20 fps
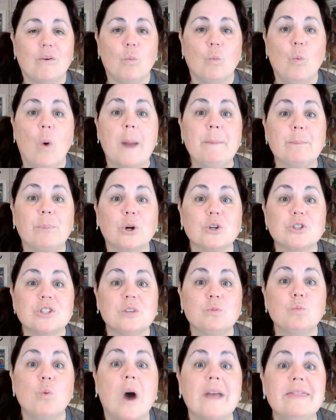one
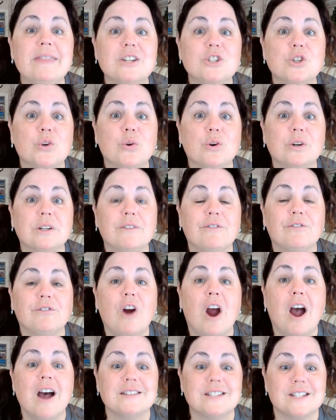person won the Tour de
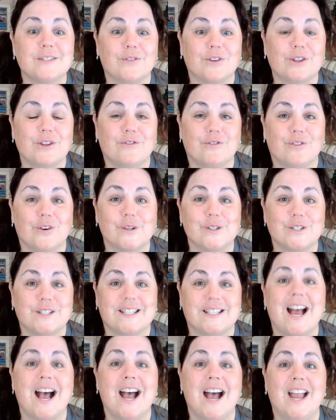France for the
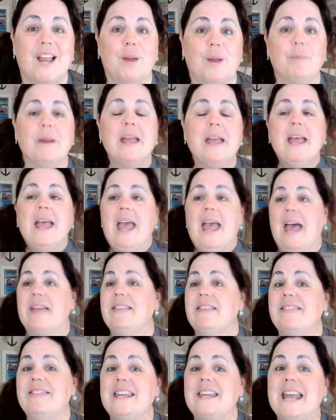first time.
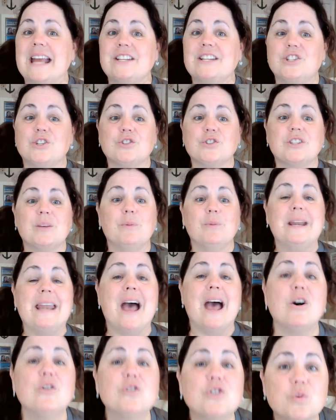And then the next year, someone
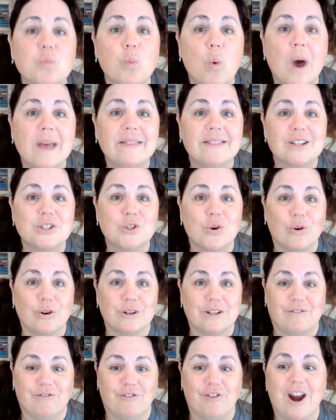else won the
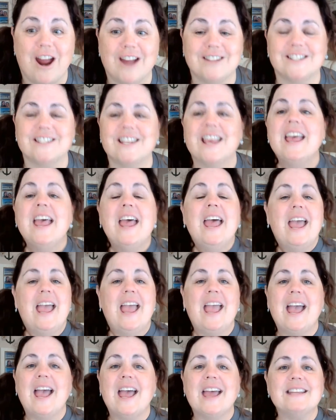Tour de France.
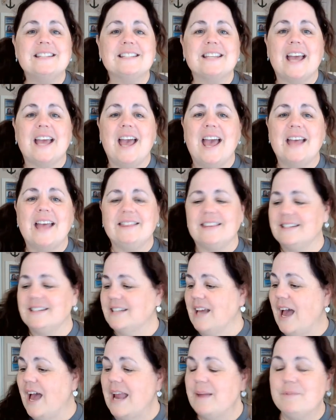And at the
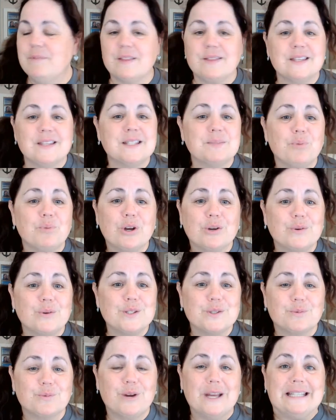time that this book
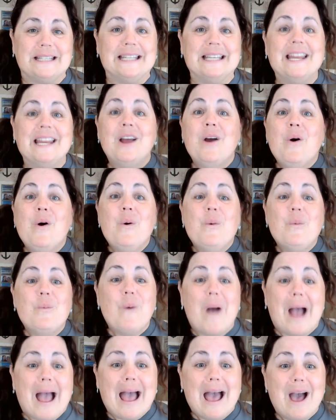was written,
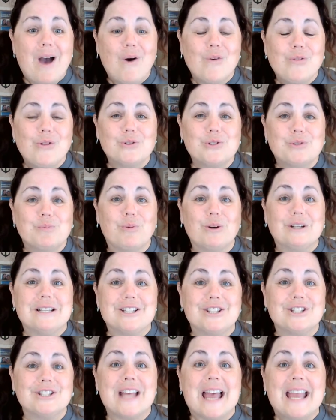wow, those
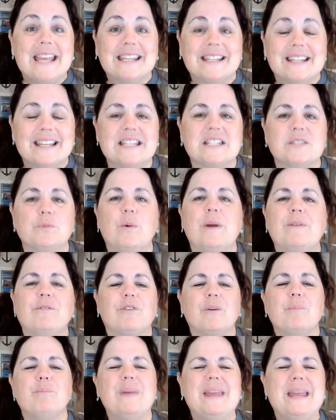British cyclists went
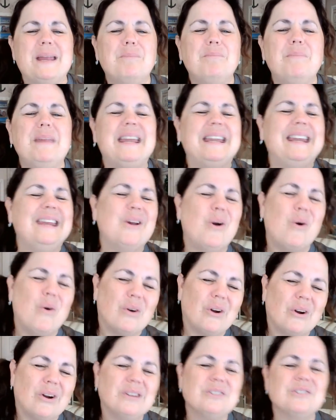from being
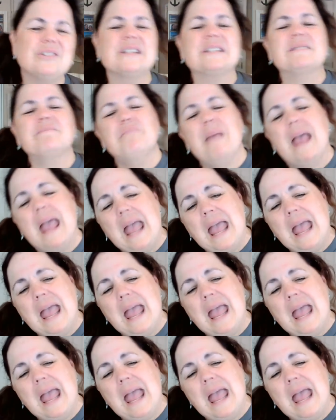mediocre and just, meh,